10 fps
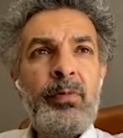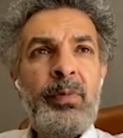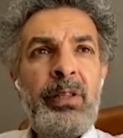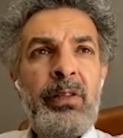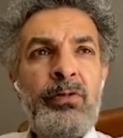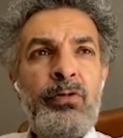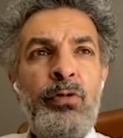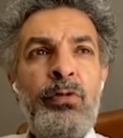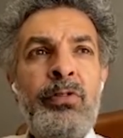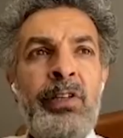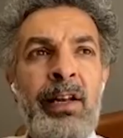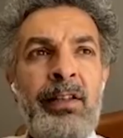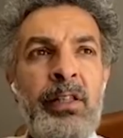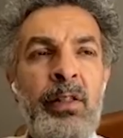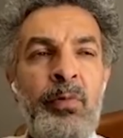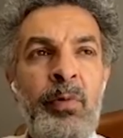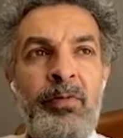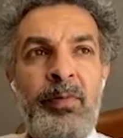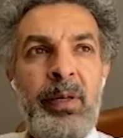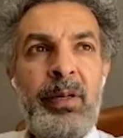be the truth tellers that
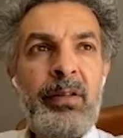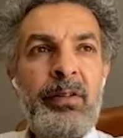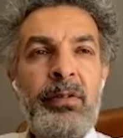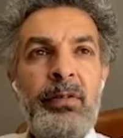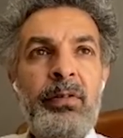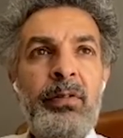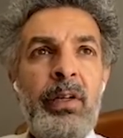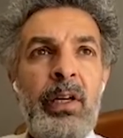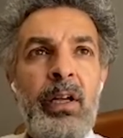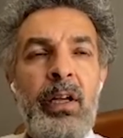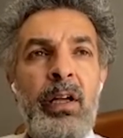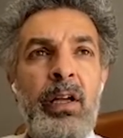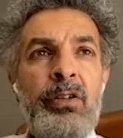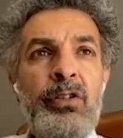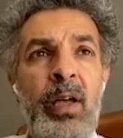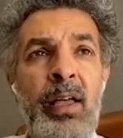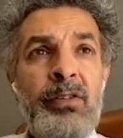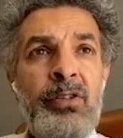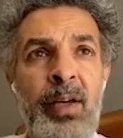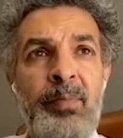we've been, to
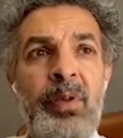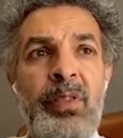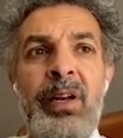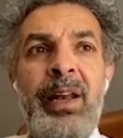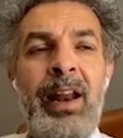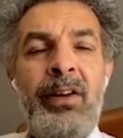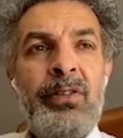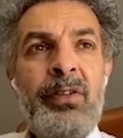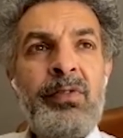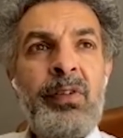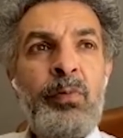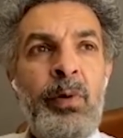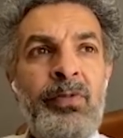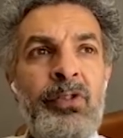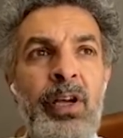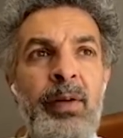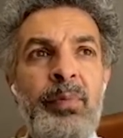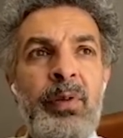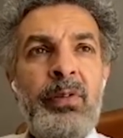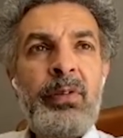champion the narratives that we've
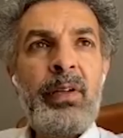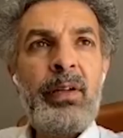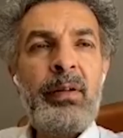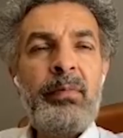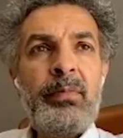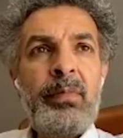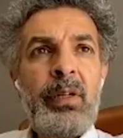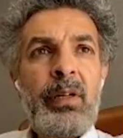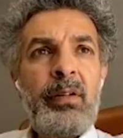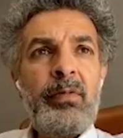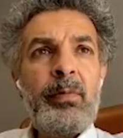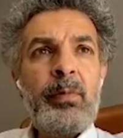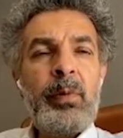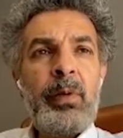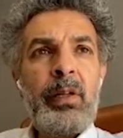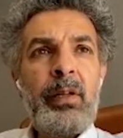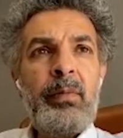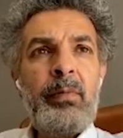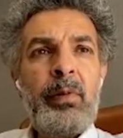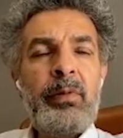championed,
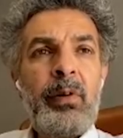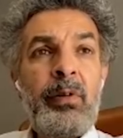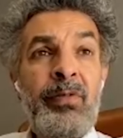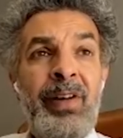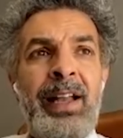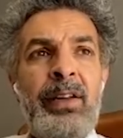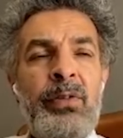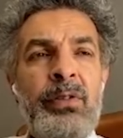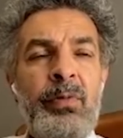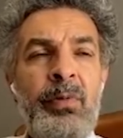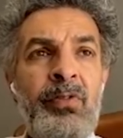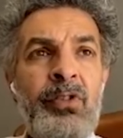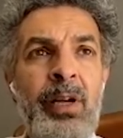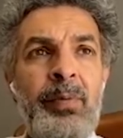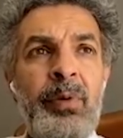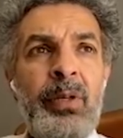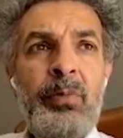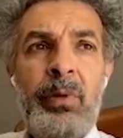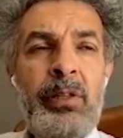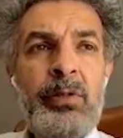or the values that we've championed,
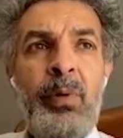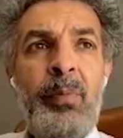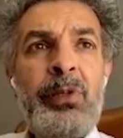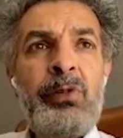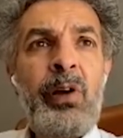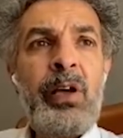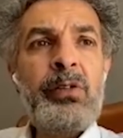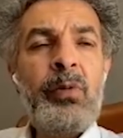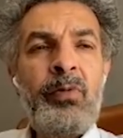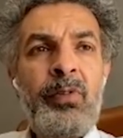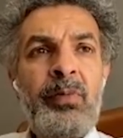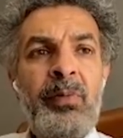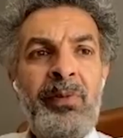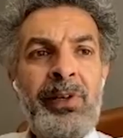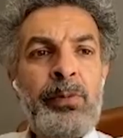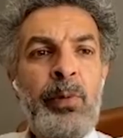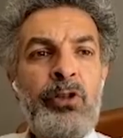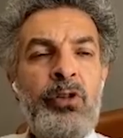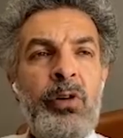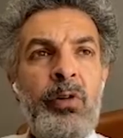whether it's women's rights or freedom of
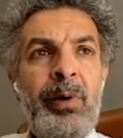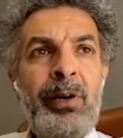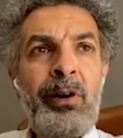expression or